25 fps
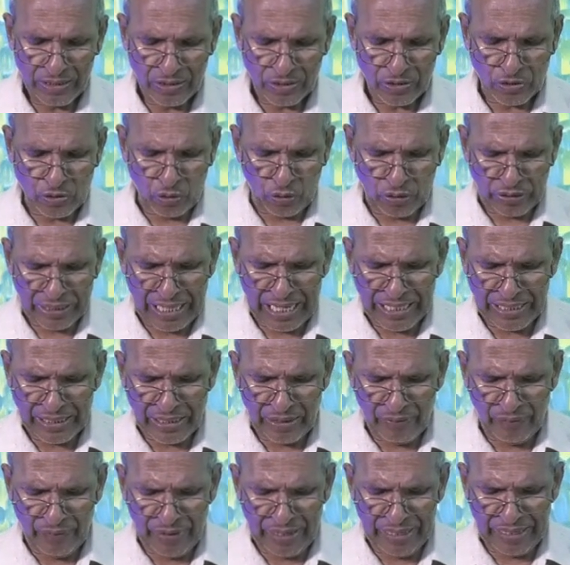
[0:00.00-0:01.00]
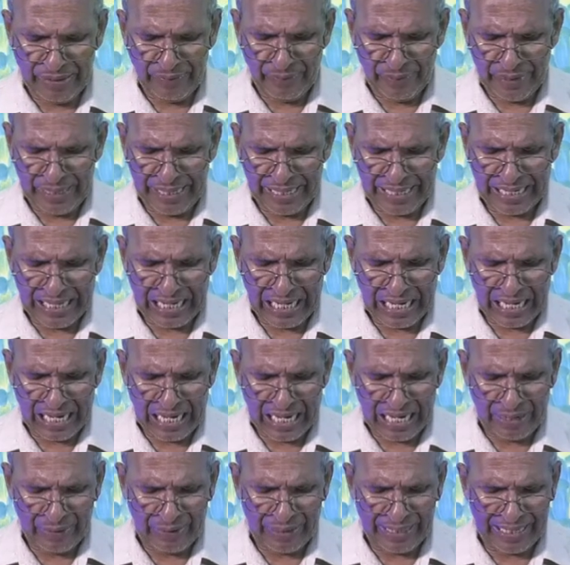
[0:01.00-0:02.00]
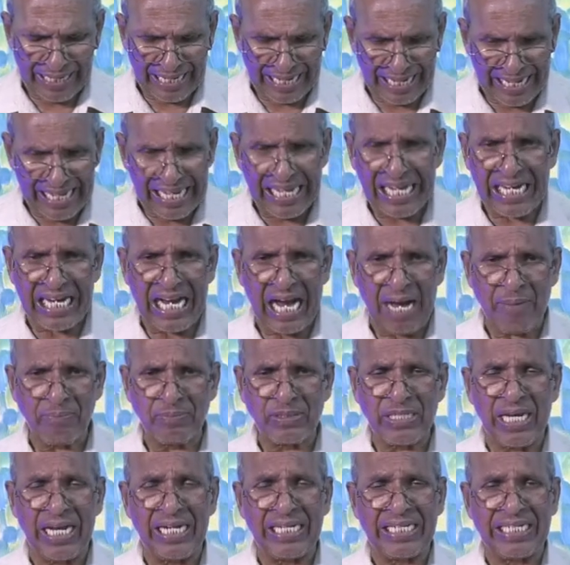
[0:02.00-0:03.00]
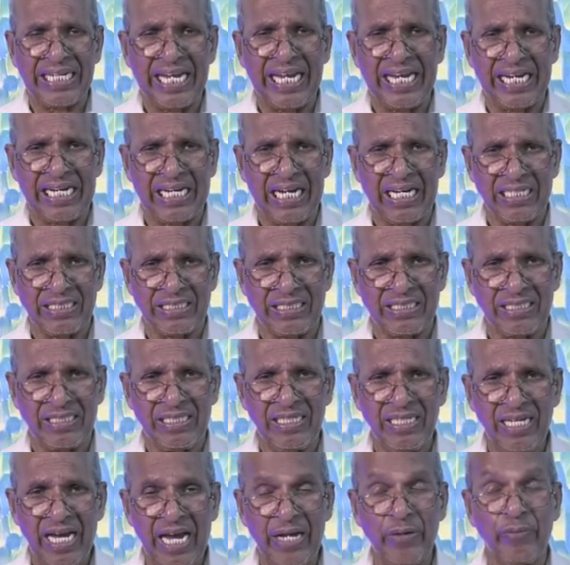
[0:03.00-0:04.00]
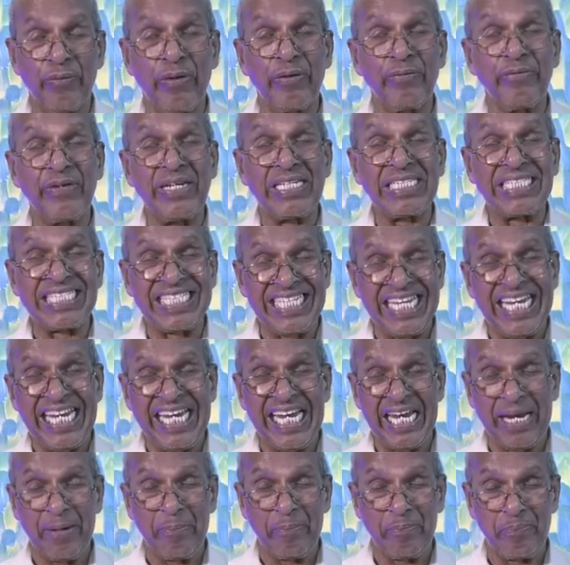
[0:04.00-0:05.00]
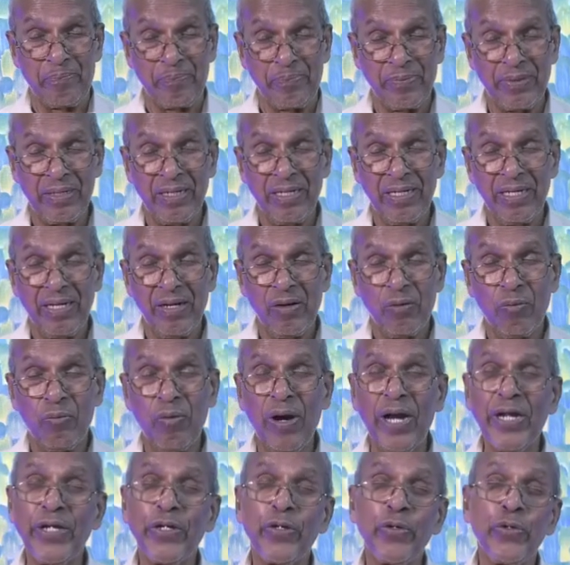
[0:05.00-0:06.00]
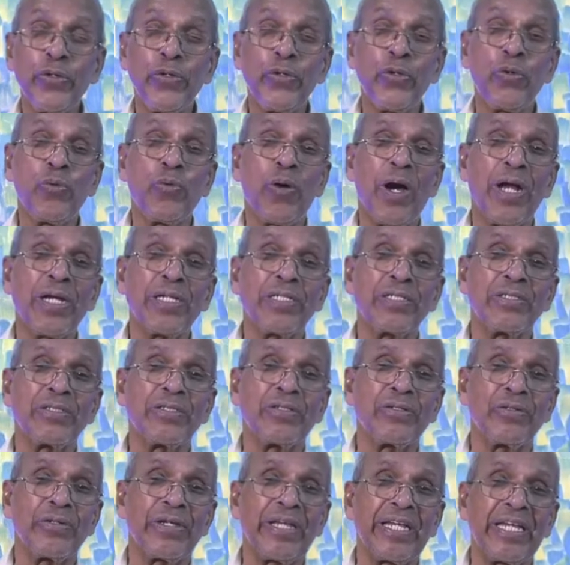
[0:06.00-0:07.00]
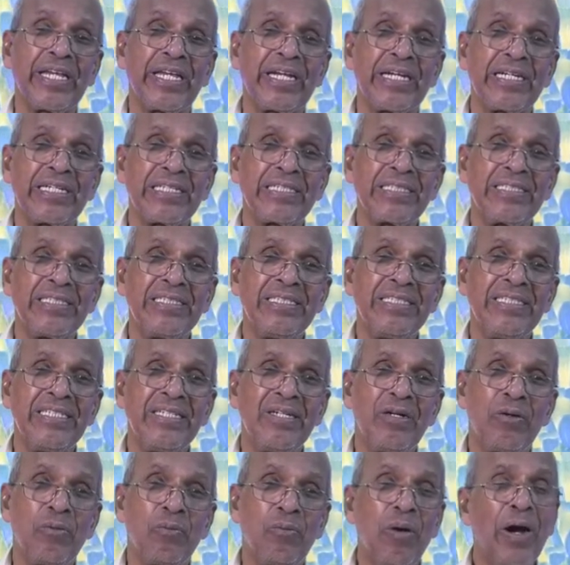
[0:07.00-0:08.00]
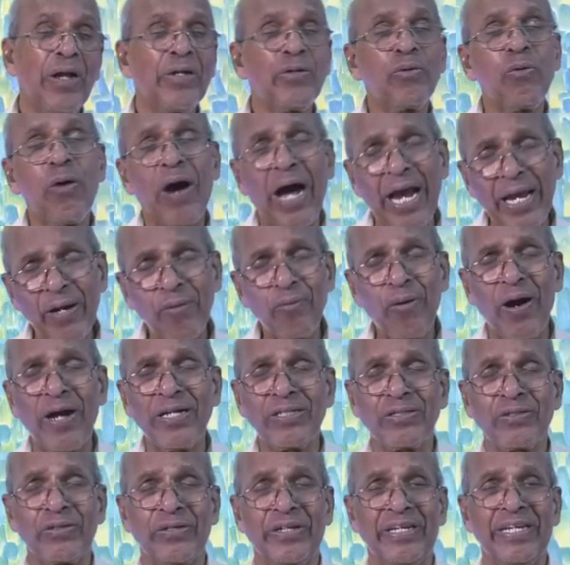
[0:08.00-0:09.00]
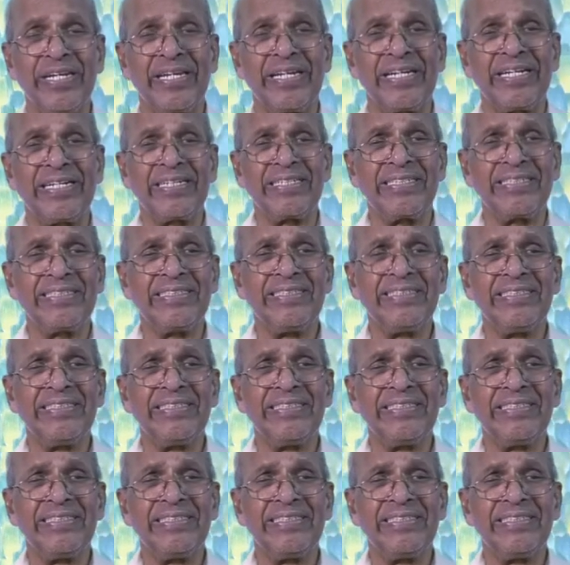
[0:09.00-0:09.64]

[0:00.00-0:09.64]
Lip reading: So that when He comes and take us, and when we see Him, what do you want to hear? What do I want to hear?